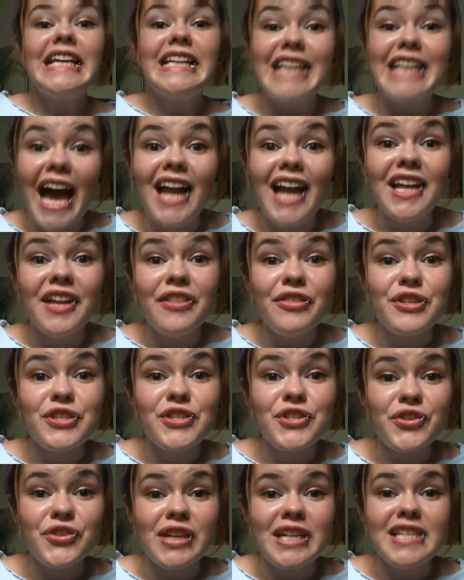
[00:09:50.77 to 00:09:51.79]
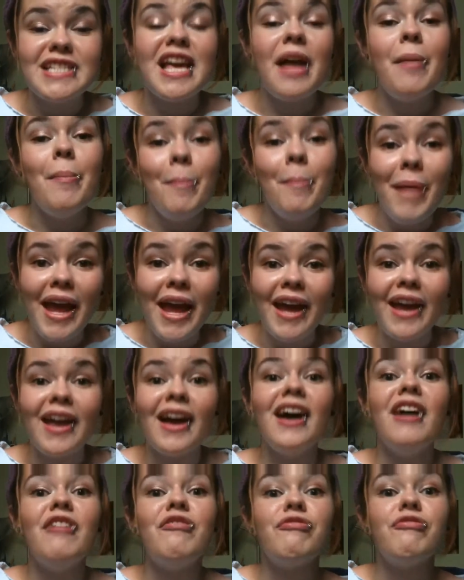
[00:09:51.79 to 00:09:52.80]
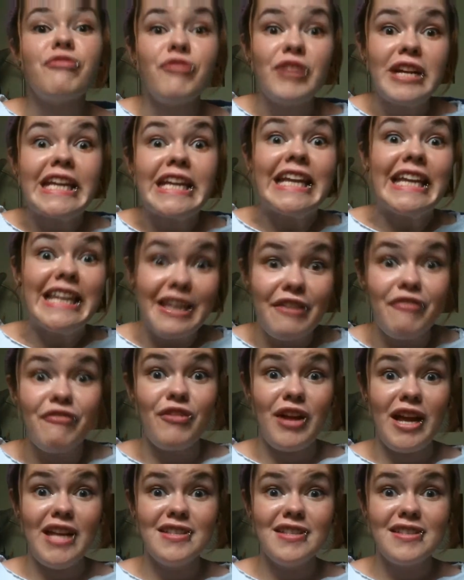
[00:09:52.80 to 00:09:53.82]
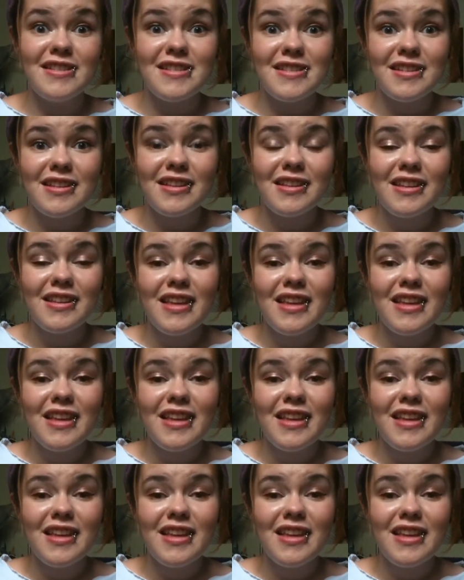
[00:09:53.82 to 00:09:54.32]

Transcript: get in the streets, and make a freaking difference.